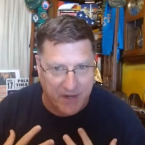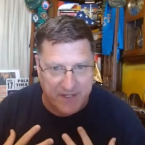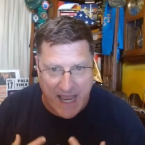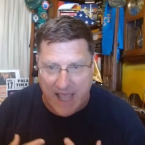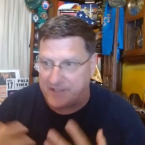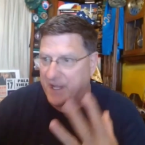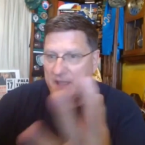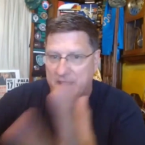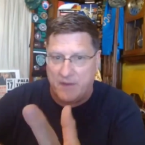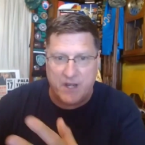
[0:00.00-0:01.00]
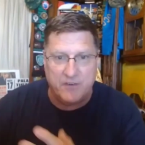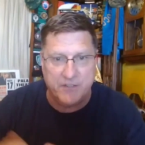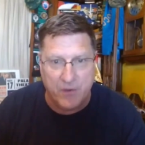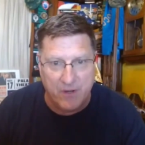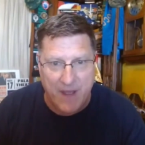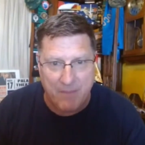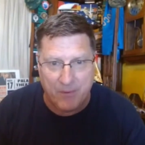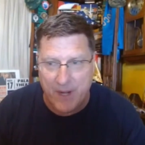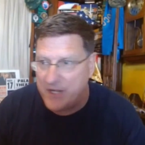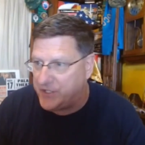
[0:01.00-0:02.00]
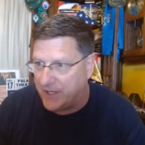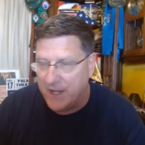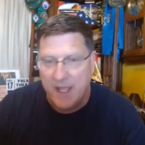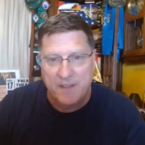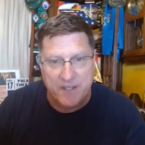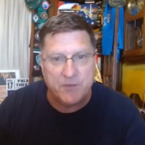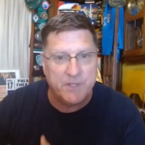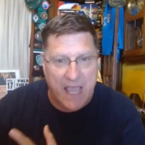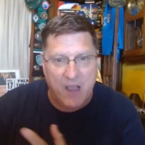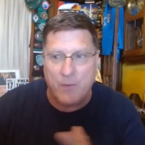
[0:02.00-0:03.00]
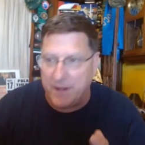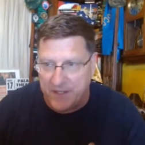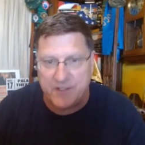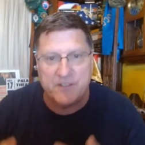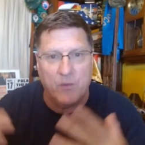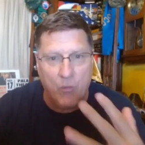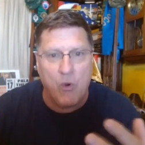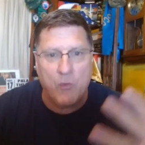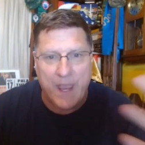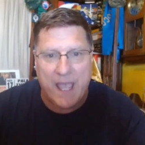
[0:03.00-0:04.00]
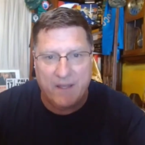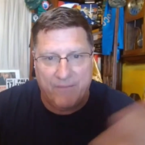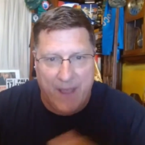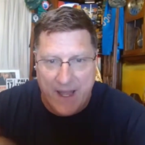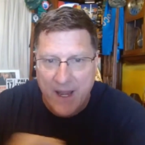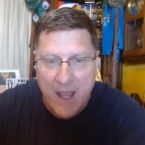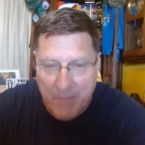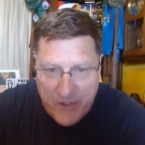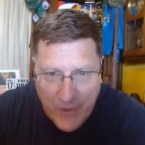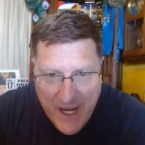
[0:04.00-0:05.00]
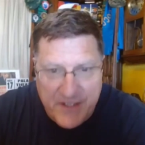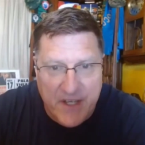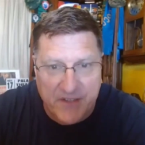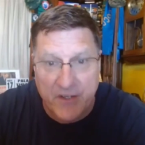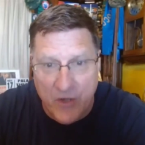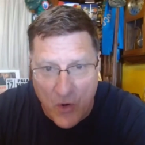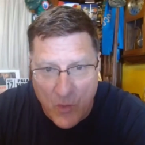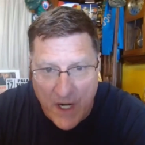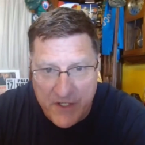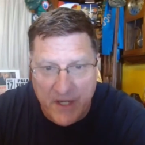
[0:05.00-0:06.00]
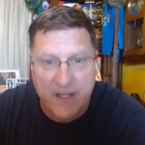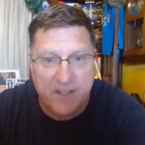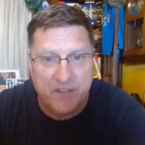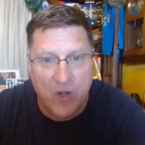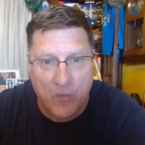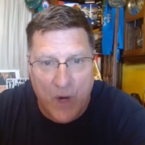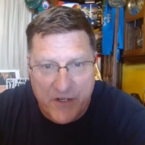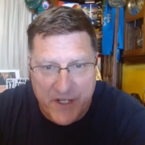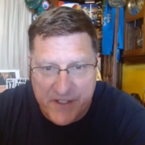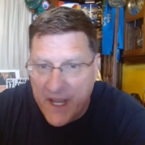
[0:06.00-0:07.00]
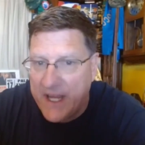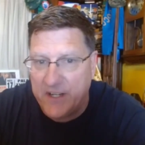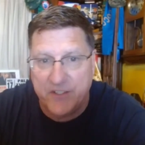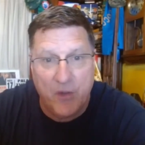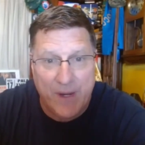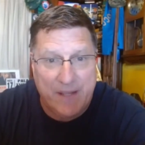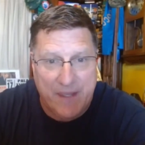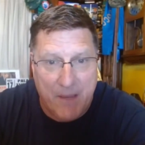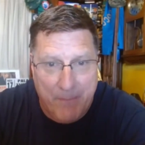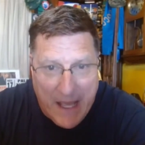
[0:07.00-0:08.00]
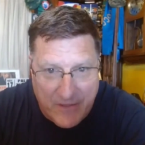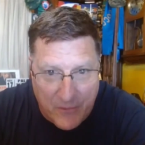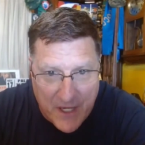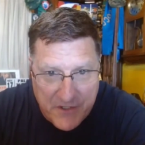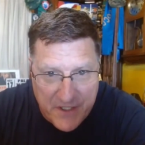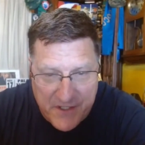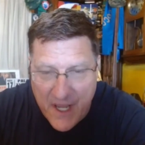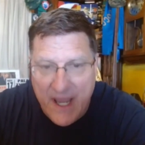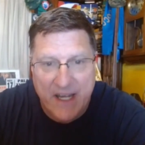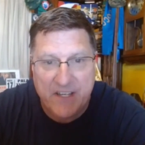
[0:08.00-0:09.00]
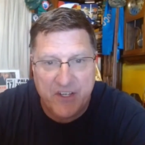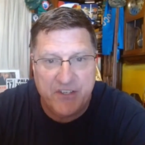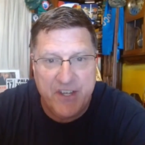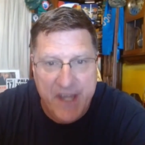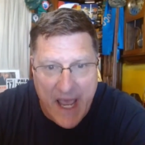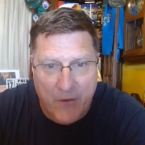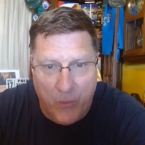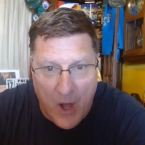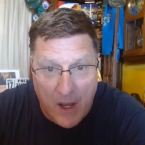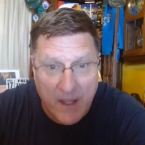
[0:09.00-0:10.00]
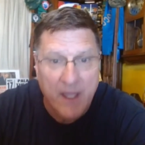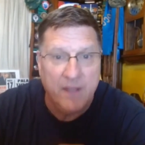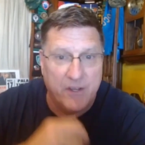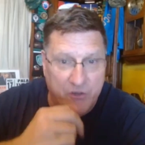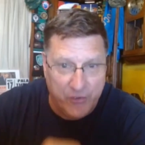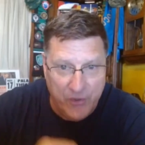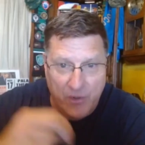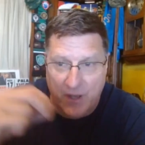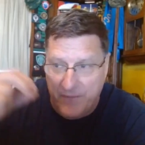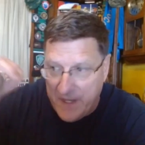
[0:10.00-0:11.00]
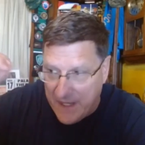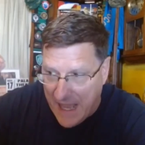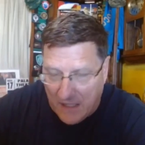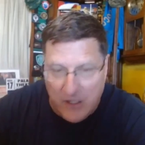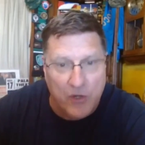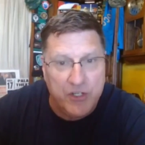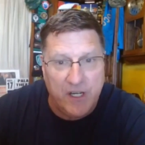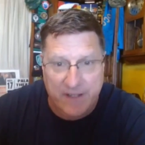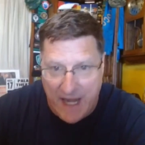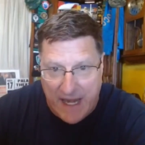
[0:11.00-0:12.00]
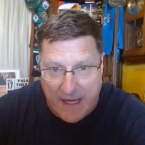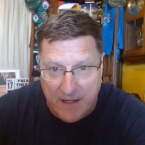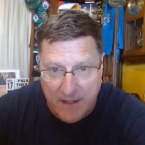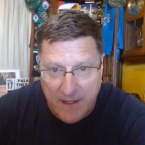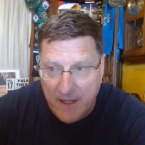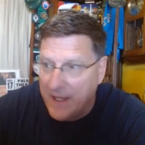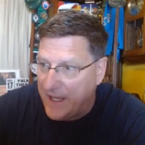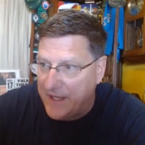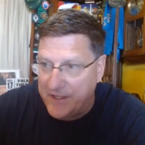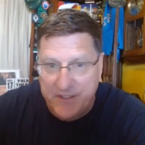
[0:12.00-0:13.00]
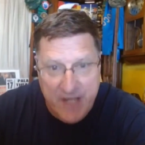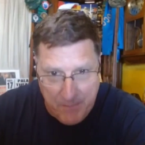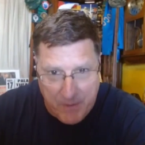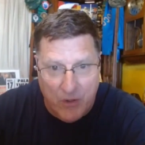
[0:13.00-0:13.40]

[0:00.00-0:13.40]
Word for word: It was our task. That was our zone of operation. This was how we, this is the war we had to fight. Petraeus doesn't know Russia. He doesn't know Russians. He doesn't know anything about the Russians. And he's just dead wrong crew of the Alyosha tank is mm-hmm.